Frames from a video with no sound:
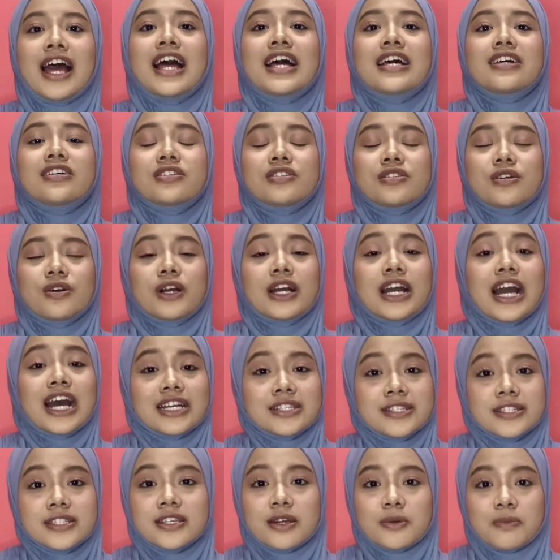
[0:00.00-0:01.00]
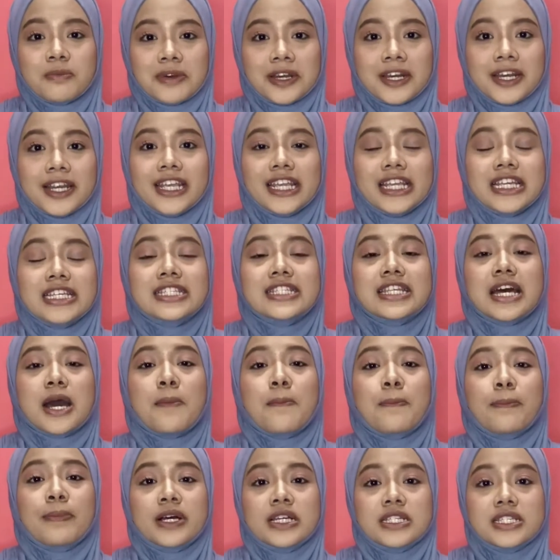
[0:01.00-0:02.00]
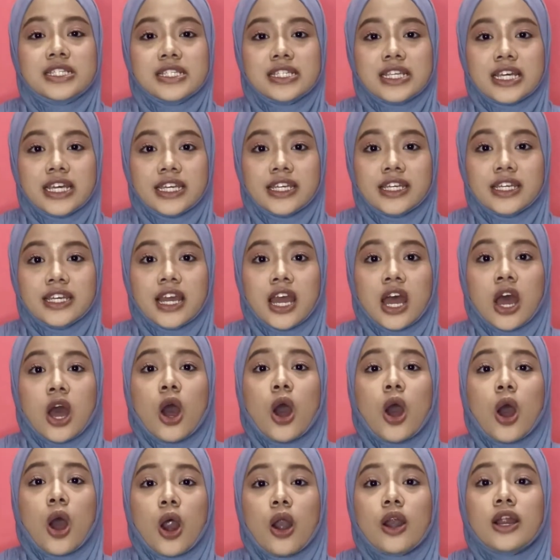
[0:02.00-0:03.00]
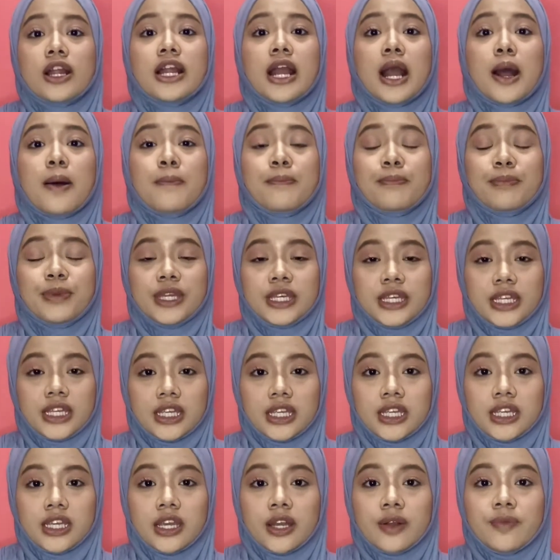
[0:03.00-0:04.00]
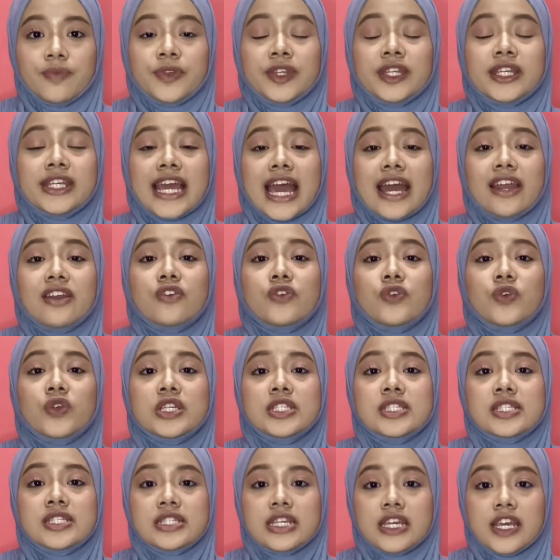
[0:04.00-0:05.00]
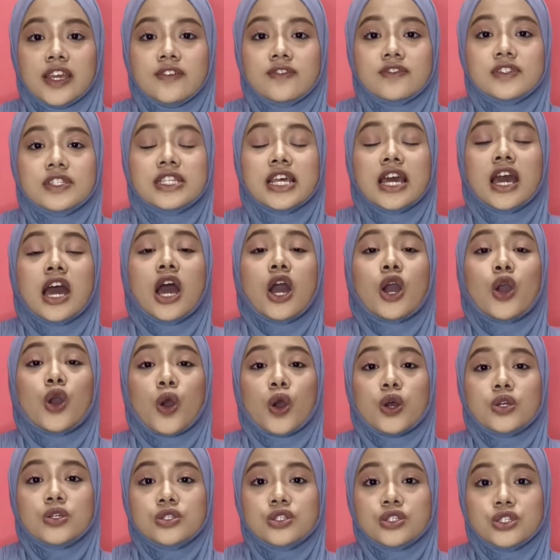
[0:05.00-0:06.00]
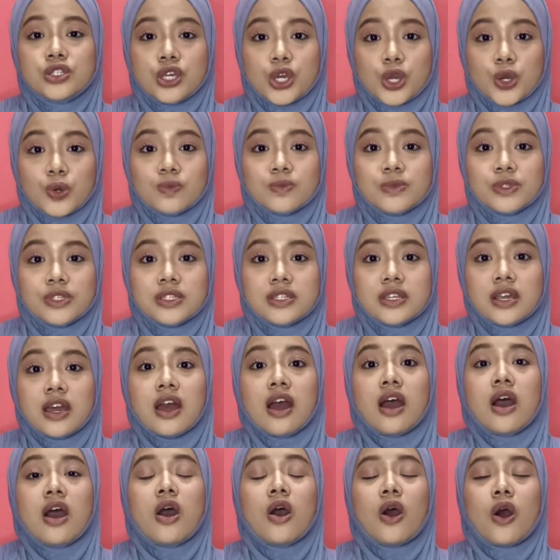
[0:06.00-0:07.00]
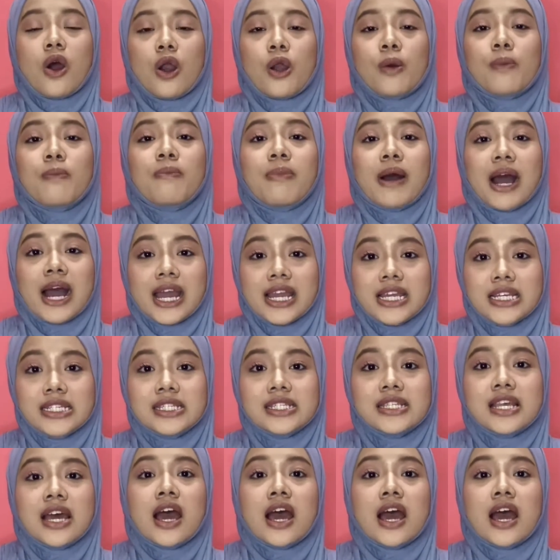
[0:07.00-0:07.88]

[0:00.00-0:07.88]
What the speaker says: So customer is a person or company that receives, consumes, or buys